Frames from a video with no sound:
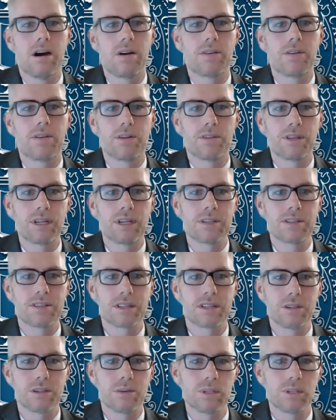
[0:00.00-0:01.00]
Are there things
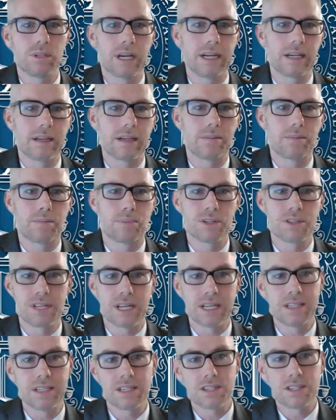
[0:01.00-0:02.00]
that you would like
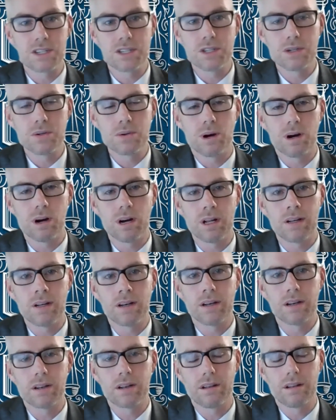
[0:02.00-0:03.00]
presented to you
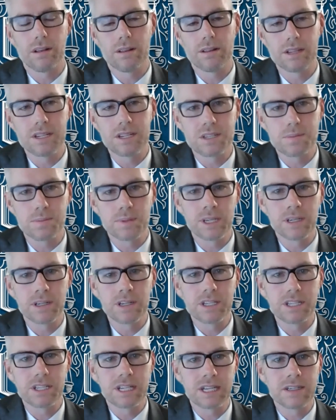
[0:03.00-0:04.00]
on the
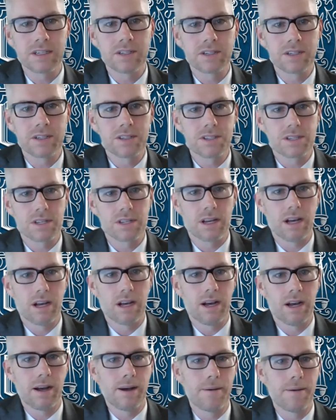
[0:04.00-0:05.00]
disciplinary standards?
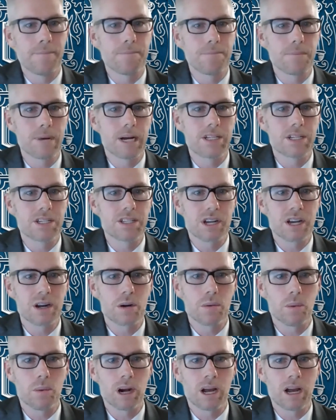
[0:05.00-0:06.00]
I just
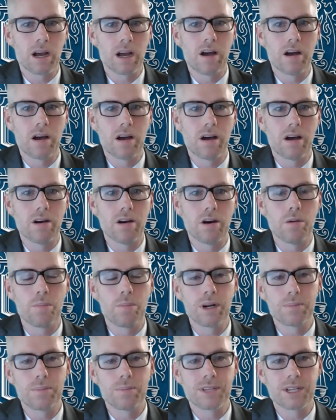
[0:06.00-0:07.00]
kind of want to
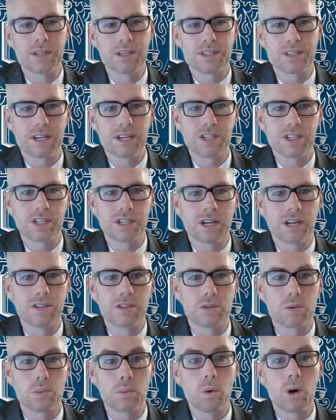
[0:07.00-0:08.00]
open up the discussion
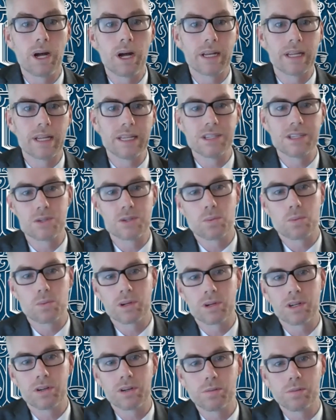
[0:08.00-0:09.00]
as to what each
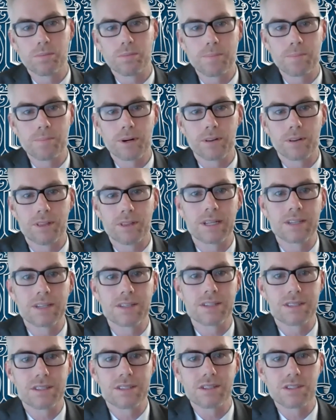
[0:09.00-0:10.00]
working group member
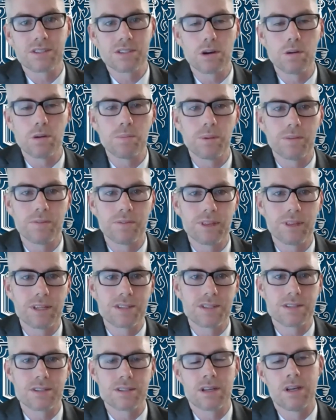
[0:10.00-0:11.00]
thinks the scope of
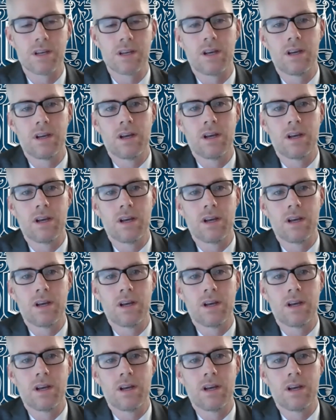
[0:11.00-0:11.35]
this